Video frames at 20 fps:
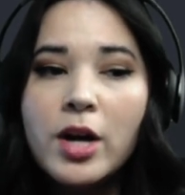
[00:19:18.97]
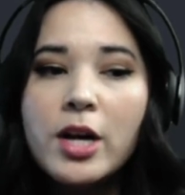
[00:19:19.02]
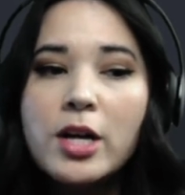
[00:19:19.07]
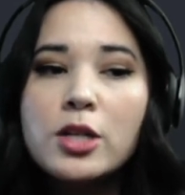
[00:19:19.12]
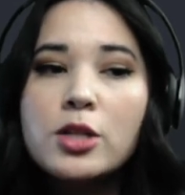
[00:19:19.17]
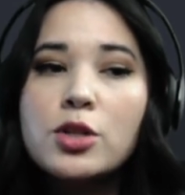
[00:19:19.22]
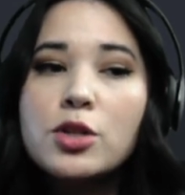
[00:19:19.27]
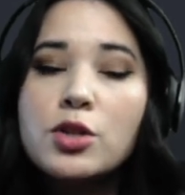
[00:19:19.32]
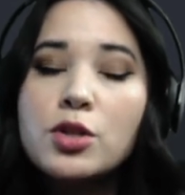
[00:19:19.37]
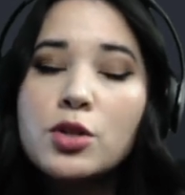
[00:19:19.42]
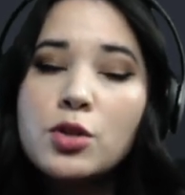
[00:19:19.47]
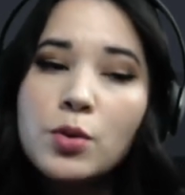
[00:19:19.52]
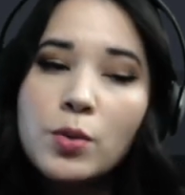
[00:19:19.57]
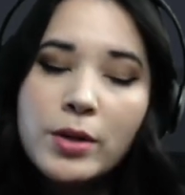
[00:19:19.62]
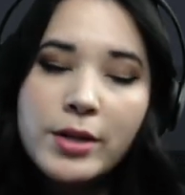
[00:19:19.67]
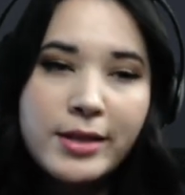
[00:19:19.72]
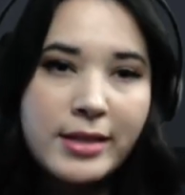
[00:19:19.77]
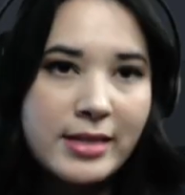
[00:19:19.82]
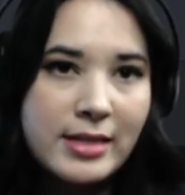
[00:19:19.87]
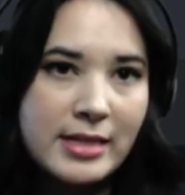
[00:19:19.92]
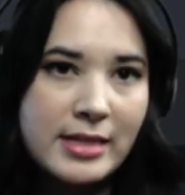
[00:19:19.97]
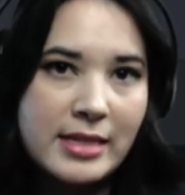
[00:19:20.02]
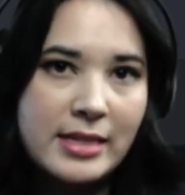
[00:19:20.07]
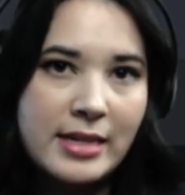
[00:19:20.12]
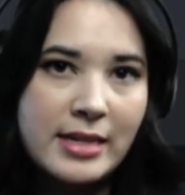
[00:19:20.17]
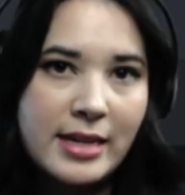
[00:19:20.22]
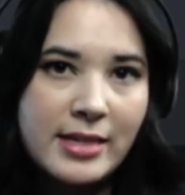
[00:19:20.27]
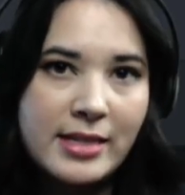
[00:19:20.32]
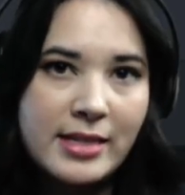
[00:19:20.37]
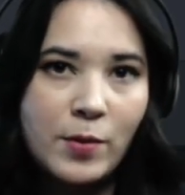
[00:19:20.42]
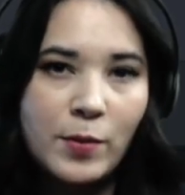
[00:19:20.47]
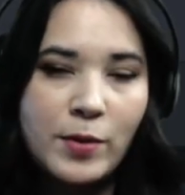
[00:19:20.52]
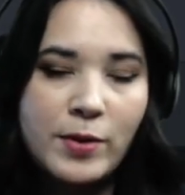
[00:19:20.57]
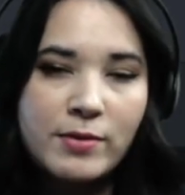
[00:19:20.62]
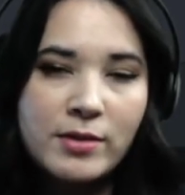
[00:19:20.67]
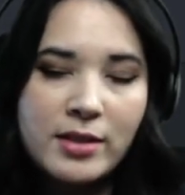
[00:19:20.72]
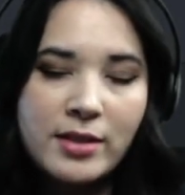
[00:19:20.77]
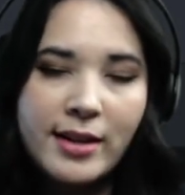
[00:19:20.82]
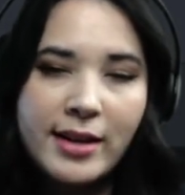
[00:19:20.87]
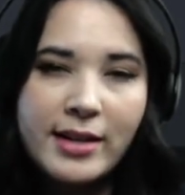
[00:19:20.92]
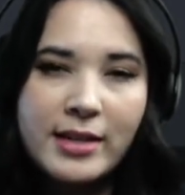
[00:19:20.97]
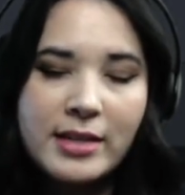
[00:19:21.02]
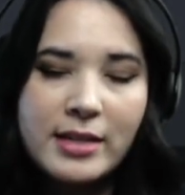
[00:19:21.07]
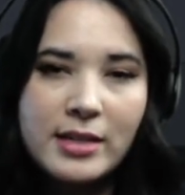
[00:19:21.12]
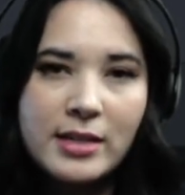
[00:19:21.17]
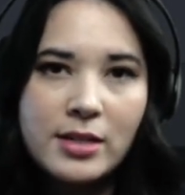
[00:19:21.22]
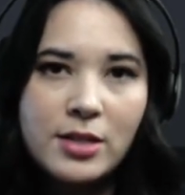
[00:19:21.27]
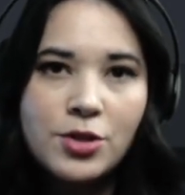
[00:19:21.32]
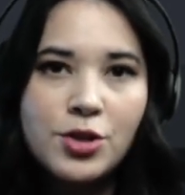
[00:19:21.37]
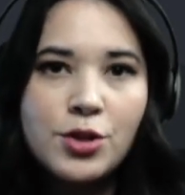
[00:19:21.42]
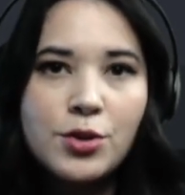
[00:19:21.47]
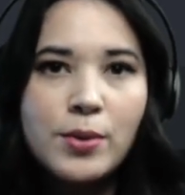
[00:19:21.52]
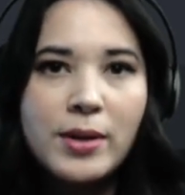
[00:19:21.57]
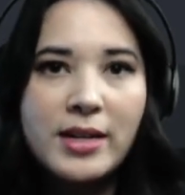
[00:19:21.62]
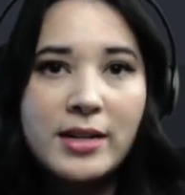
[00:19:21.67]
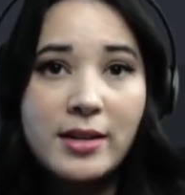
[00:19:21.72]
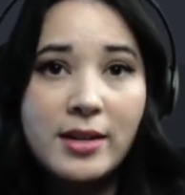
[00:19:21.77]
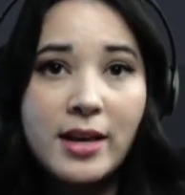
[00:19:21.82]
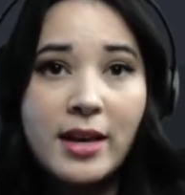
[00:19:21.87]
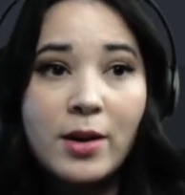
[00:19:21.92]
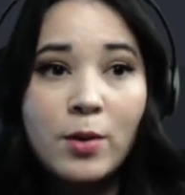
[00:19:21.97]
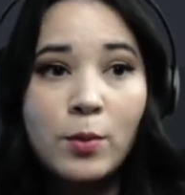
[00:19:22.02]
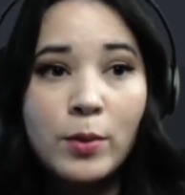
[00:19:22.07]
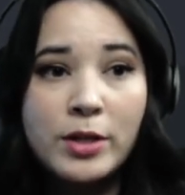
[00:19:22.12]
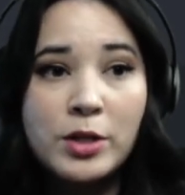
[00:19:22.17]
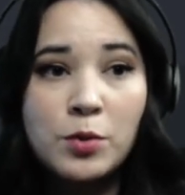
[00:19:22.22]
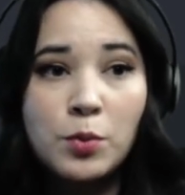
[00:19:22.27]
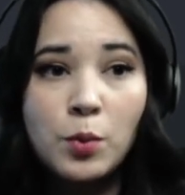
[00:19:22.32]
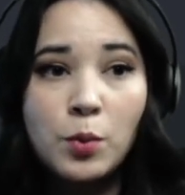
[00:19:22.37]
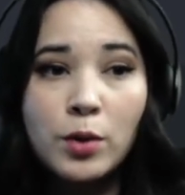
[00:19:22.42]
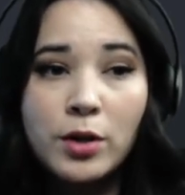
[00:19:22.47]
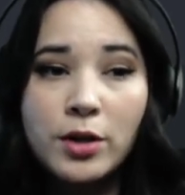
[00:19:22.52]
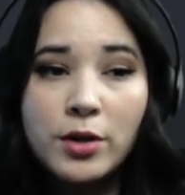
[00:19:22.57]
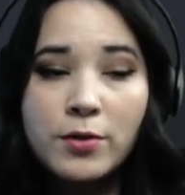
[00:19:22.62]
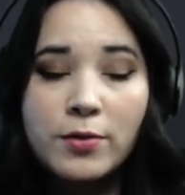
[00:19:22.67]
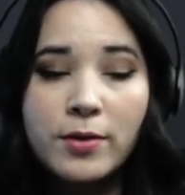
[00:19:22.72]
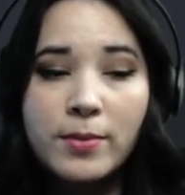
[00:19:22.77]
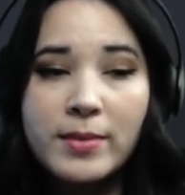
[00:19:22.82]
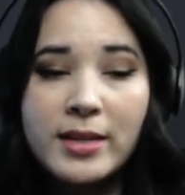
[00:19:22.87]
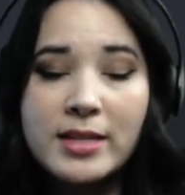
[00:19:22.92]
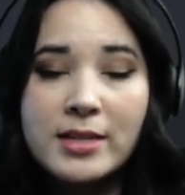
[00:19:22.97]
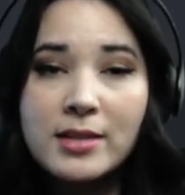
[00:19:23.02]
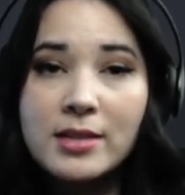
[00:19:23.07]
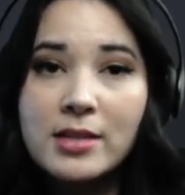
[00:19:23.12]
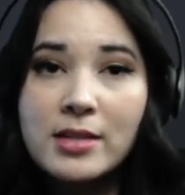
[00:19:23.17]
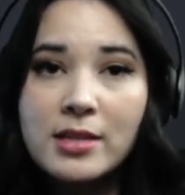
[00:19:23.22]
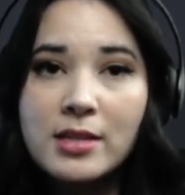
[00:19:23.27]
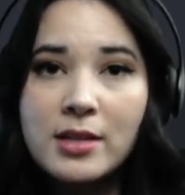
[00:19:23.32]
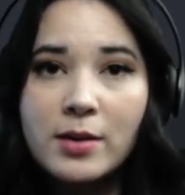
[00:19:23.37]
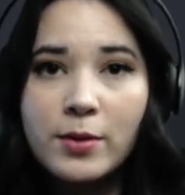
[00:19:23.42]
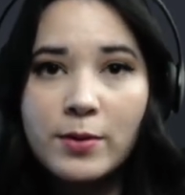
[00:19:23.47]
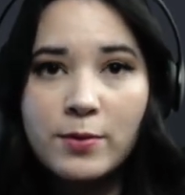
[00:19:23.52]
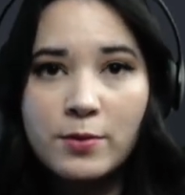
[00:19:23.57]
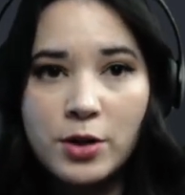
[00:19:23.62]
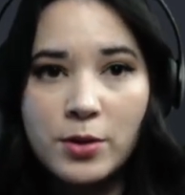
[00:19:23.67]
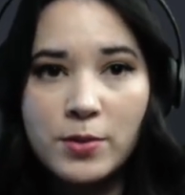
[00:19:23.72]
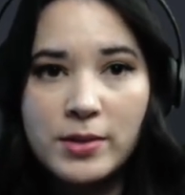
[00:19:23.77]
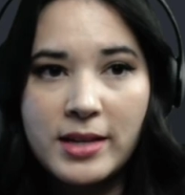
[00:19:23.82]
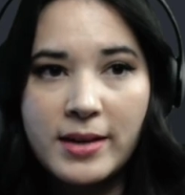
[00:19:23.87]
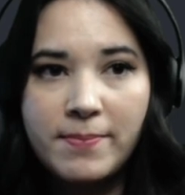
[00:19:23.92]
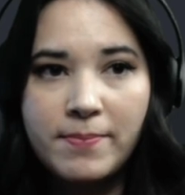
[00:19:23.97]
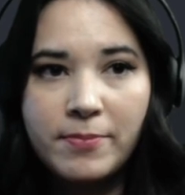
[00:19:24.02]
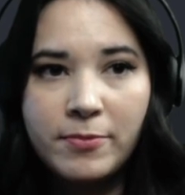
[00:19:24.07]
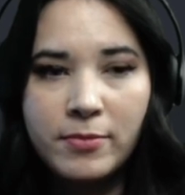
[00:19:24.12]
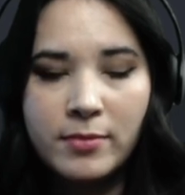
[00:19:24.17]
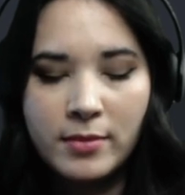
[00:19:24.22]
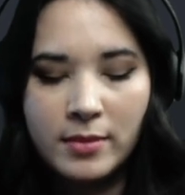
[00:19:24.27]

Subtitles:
store this index that we've selected to indicate which word from this list that we've chosen.